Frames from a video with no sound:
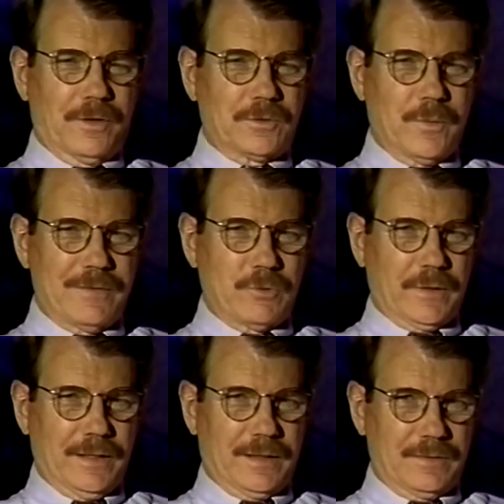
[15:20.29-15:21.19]
Nuevo,
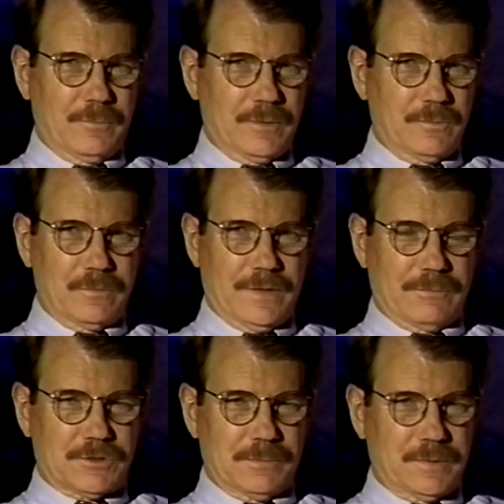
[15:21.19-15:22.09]
again, that
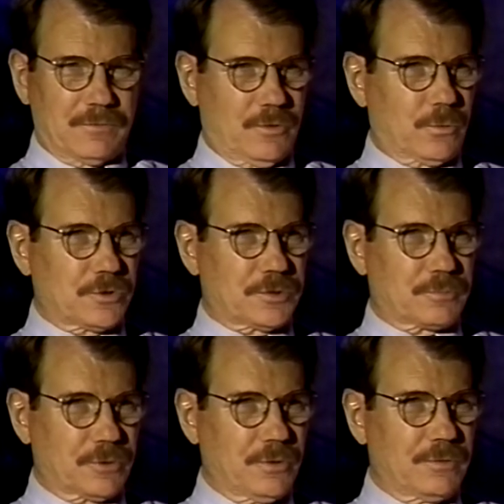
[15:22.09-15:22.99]
was something voters
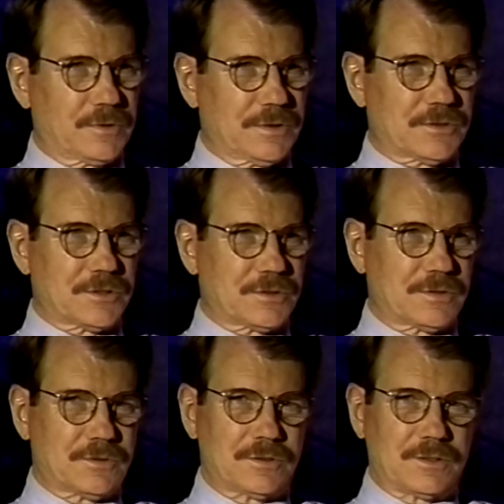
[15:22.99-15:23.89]
approved, and this is
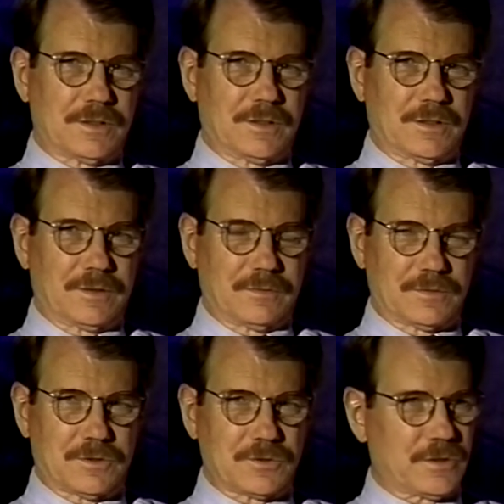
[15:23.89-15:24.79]
essentially
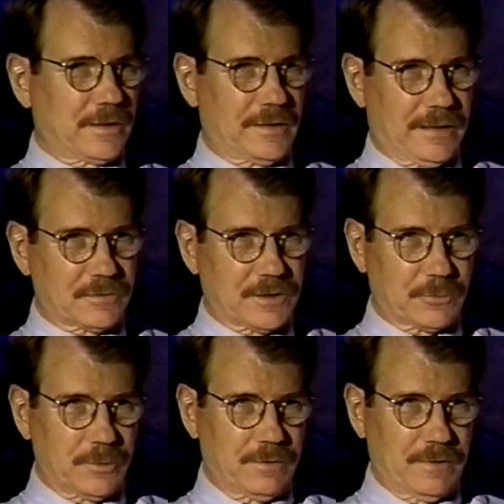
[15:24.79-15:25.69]
a
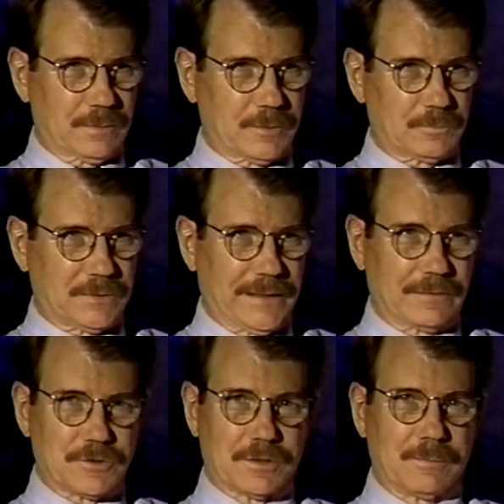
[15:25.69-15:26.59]
downtown redevelopment plan.
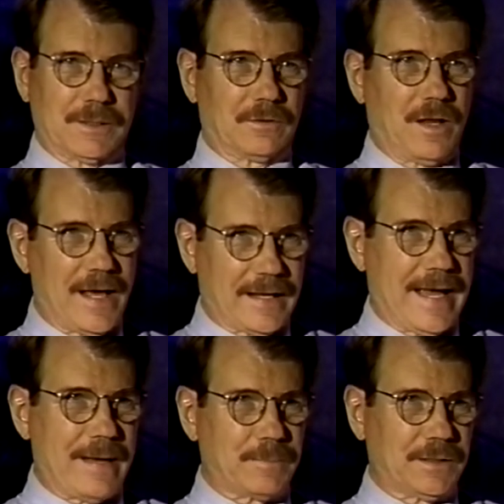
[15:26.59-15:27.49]
There's going to be a lot
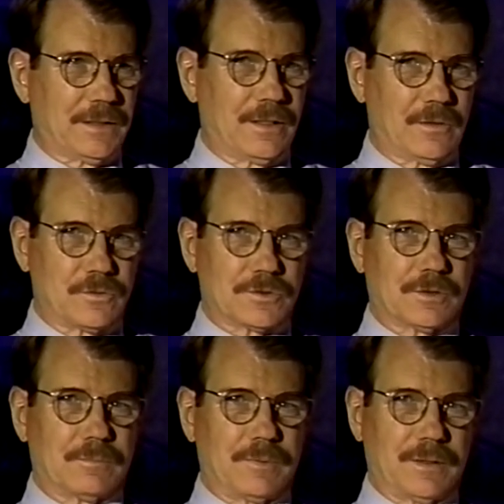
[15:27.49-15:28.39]
happening here. There's
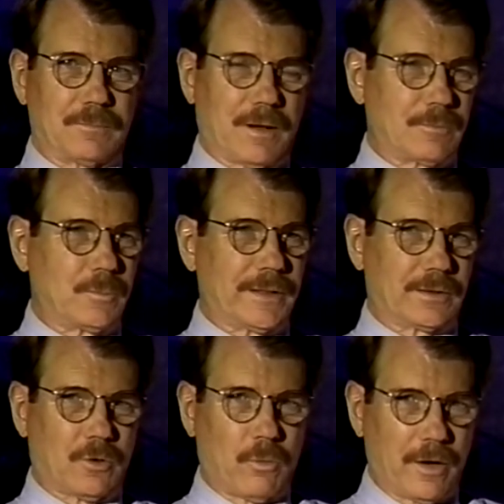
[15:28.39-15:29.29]
going to be probably an
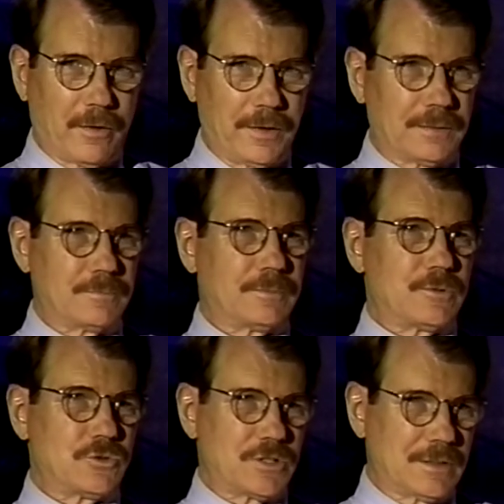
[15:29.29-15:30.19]
aquarium. The
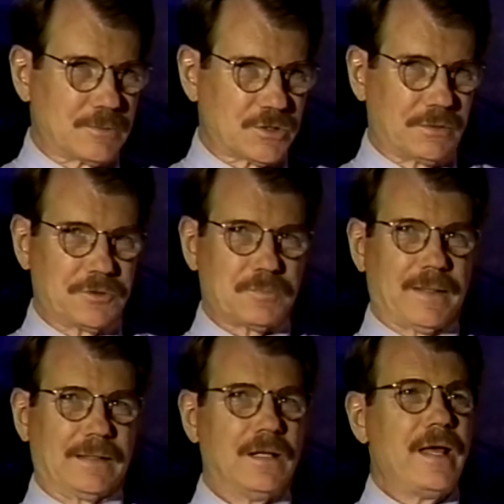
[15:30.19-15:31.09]
museum is going to
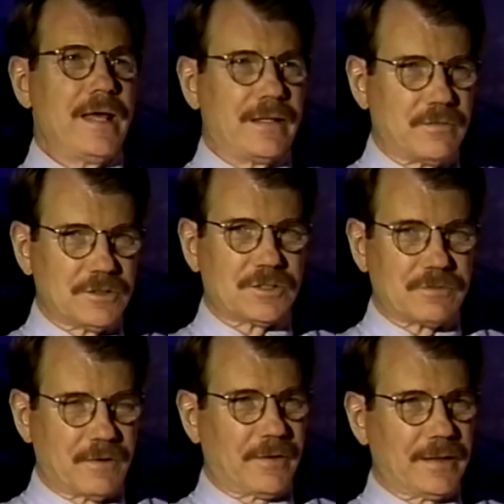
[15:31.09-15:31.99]
expand. And this is a
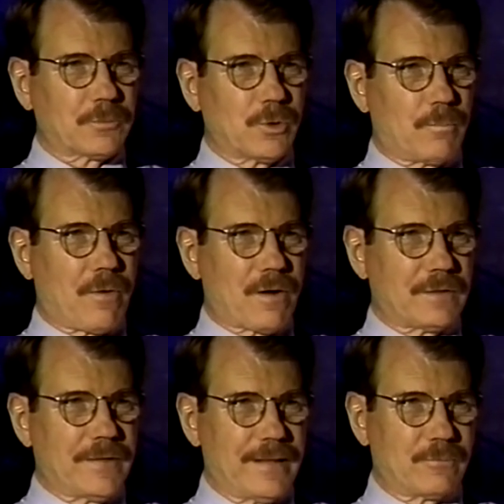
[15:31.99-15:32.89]
very integral part
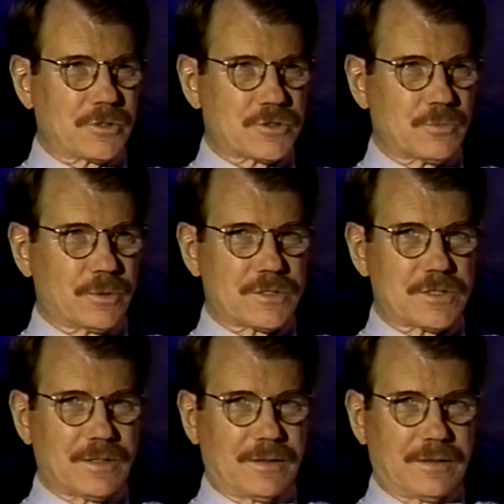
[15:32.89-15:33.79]
of that, which
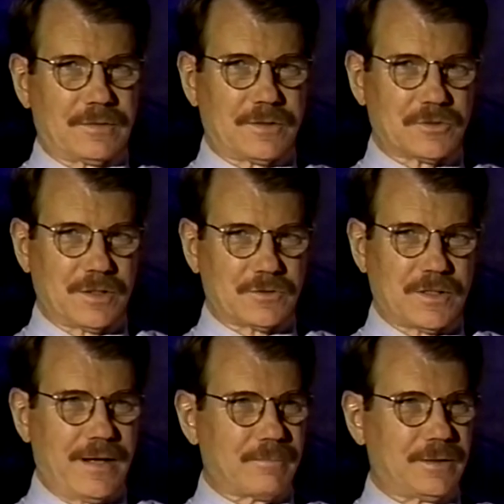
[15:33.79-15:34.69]
has
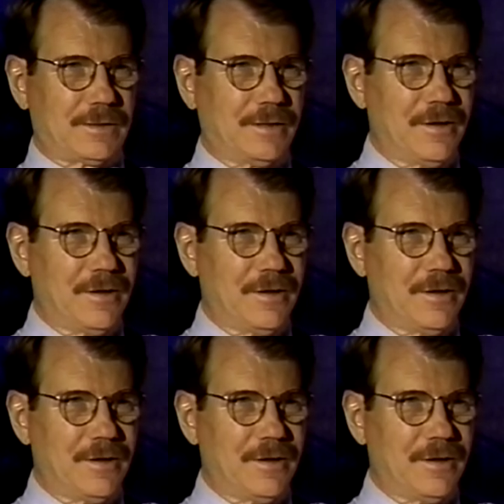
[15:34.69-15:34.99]
got to be